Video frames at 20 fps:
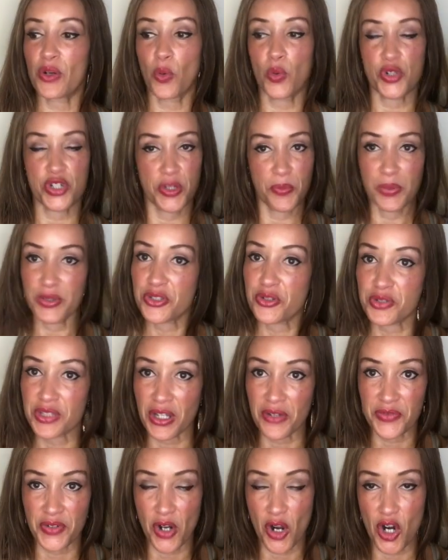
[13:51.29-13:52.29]
or she puts
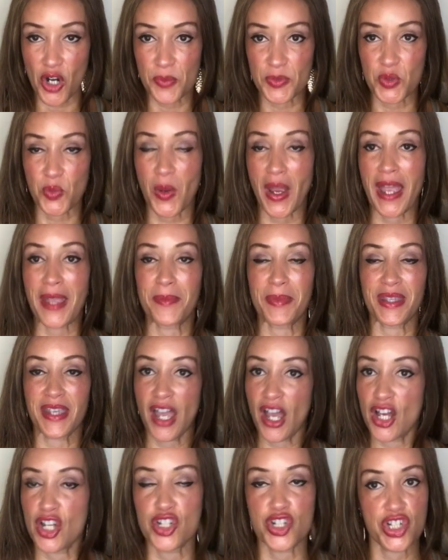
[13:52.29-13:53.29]
herself in harm's way
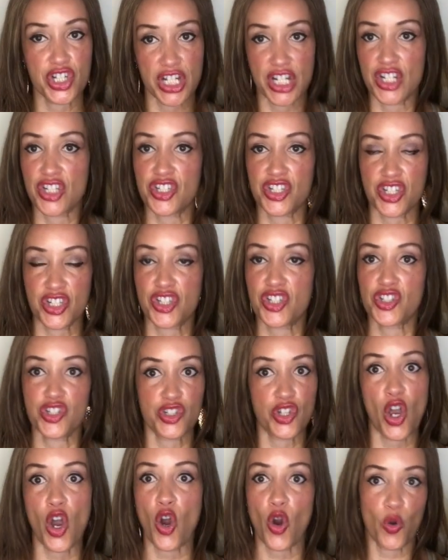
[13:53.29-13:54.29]
because she is just
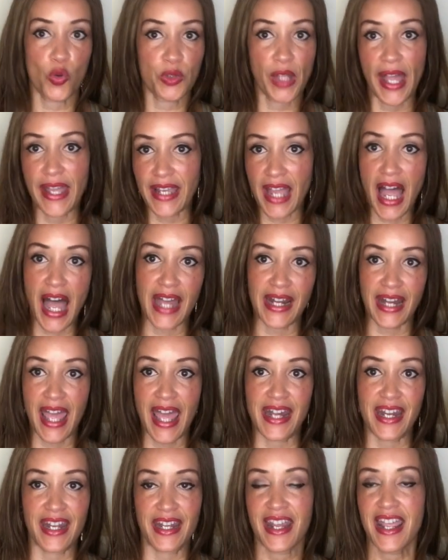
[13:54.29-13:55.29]
so like hot
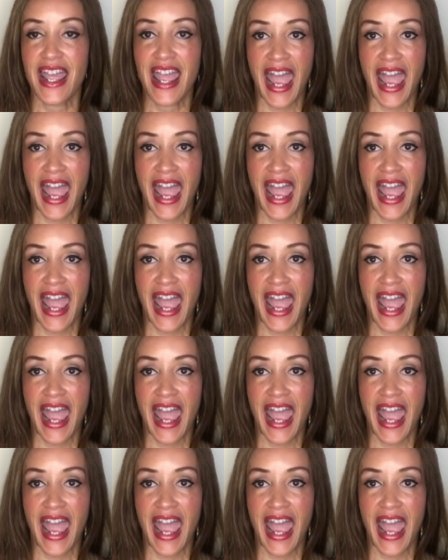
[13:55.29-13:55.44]
headed